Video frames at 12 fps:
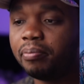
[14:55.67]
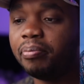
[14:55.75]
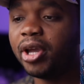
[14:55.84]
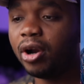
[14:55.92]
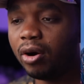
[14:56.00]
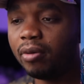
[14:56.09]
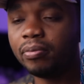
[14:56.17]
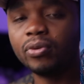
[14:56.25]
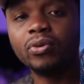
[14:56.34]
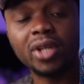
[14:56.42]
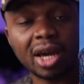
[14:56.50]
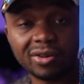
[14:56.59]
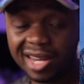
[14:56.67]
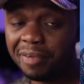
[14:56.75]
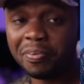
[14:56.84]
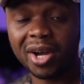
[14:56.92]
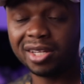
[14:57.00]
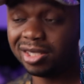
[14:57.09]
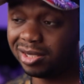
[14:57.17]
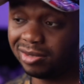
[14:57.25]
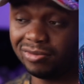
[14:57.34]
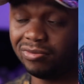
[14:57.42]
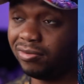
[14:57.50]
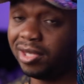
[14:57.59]
be humble. Now that part is
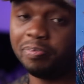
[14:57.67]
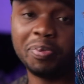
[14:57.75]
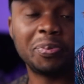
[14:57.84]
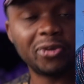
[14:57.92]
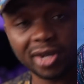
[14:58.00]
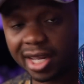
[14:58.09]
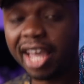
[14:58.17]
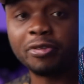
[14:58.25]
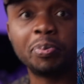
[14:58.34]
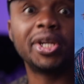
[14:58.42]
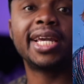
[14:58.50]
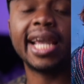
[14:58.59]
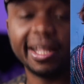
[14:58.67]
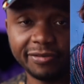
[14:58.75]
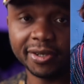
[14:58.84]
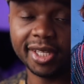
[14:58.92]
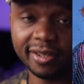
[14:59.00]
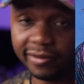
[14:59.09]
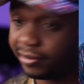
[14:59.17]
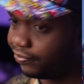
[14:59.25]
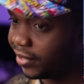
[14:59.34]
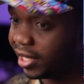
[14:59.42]
the people, everybody can forgive you.